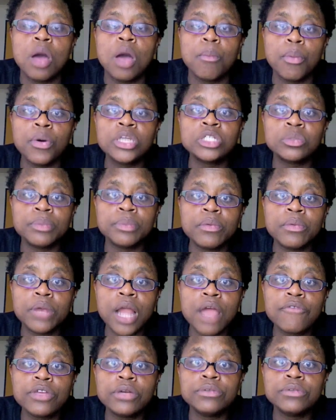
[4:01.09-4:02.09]
Boys will be
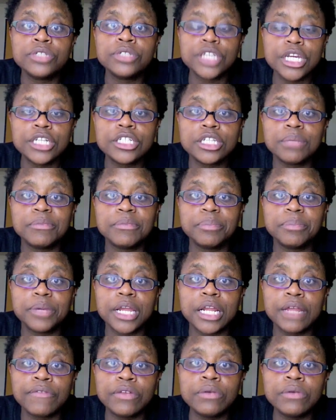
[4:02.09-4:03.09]
whatever you teach them to
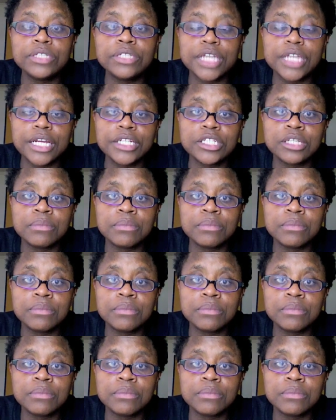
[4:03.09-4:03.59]
be, and if you teach